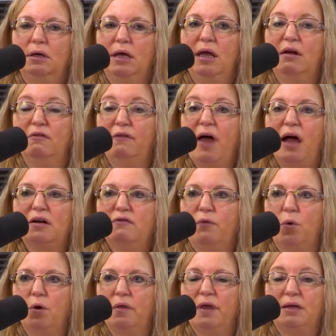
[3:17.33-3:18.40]
in effect
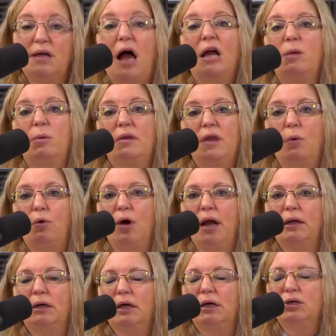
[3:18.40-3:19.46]
for the document that we're
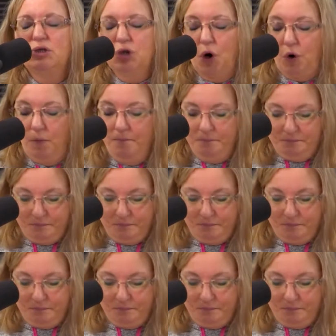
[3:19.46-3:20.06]
editing. So,